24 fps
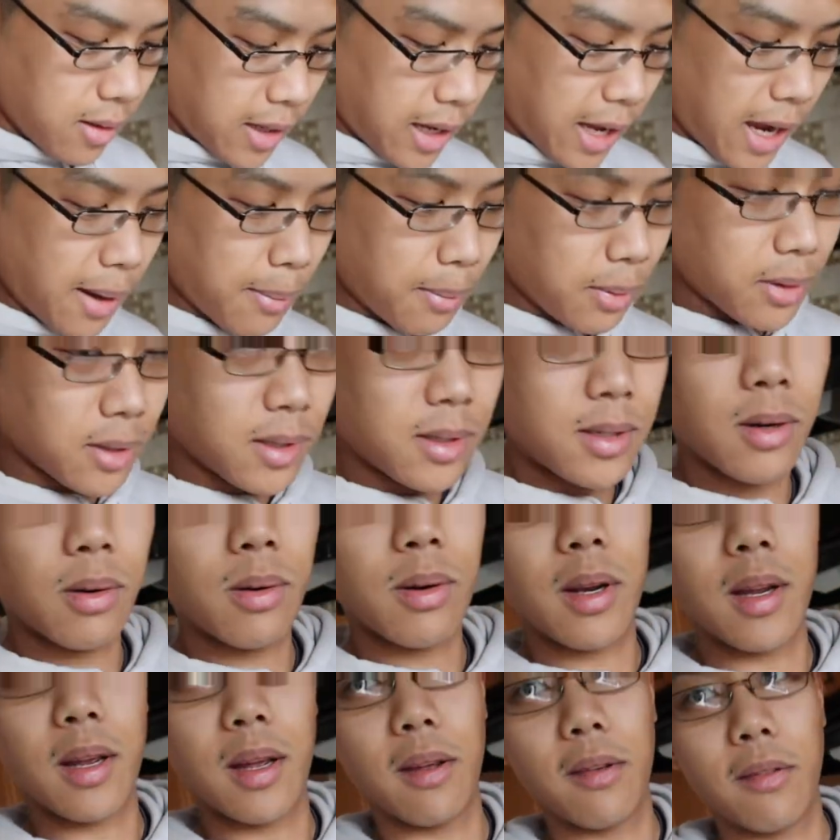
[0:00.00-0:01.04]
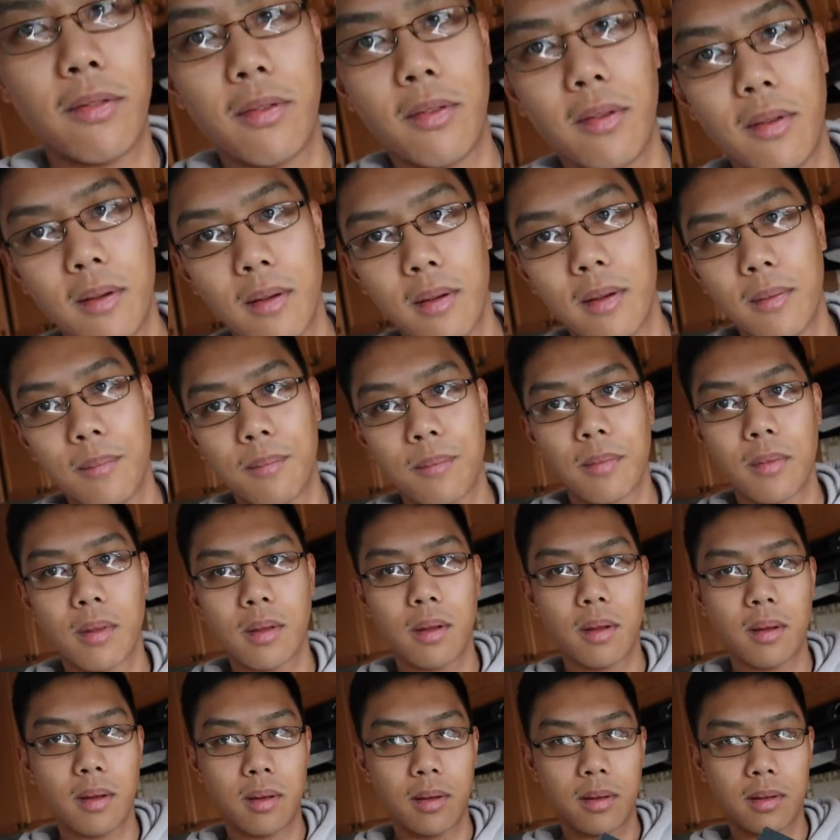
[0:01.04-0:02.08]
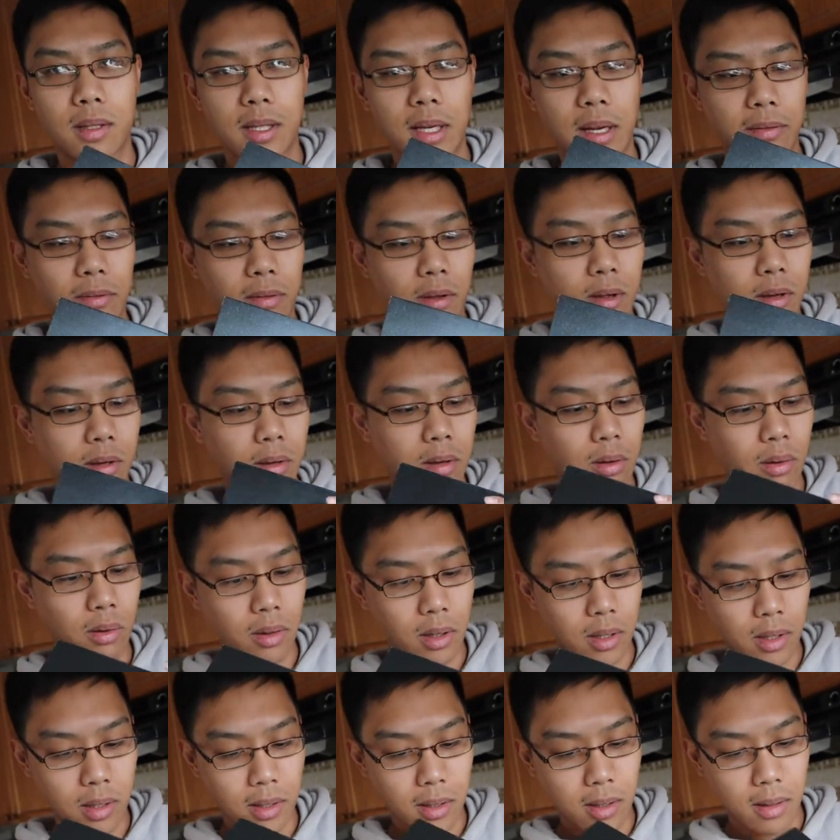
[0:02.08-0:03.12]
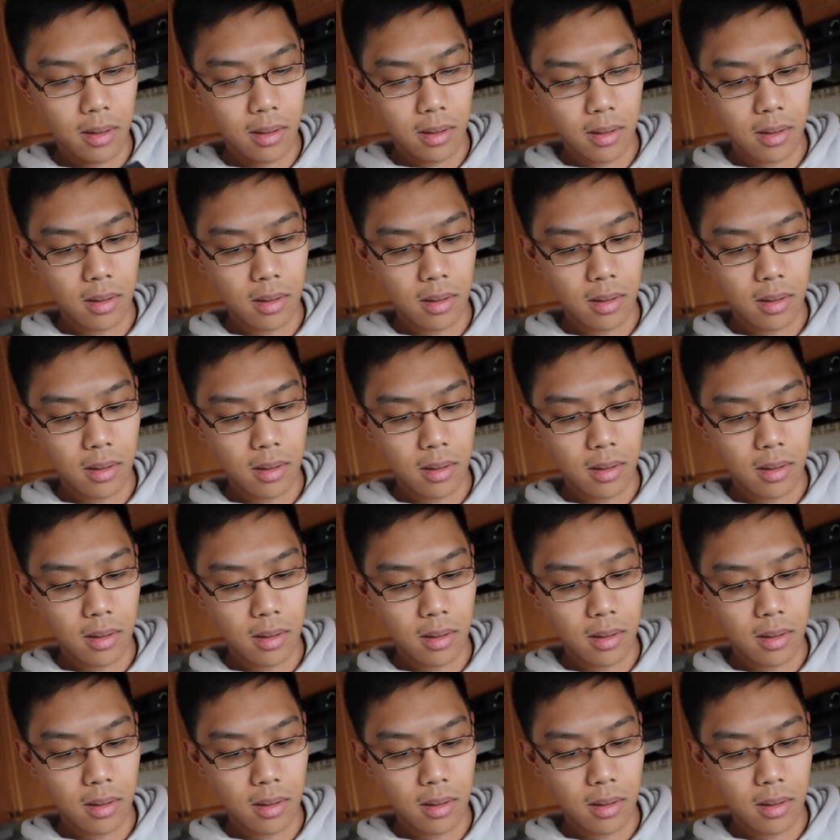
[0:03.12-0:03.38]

Campbell's dough knife Teflon coated